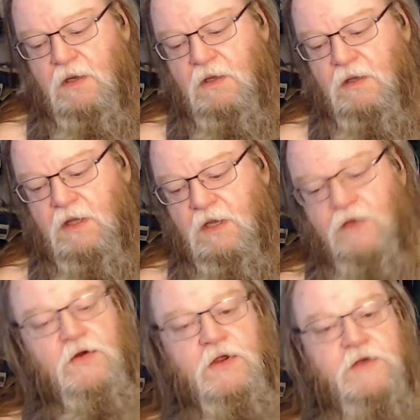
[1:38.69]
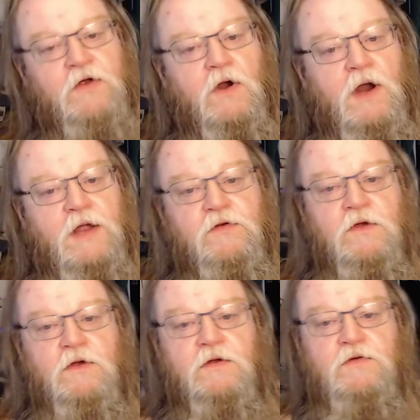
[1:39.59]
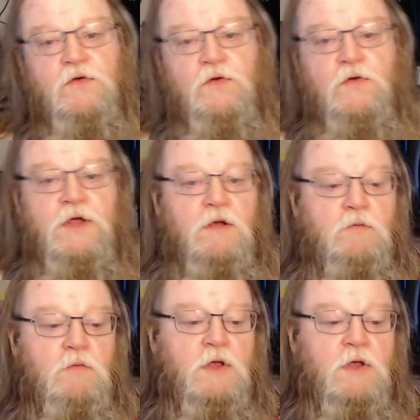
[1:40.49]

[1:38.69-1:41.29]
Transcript: The other guitar I took to him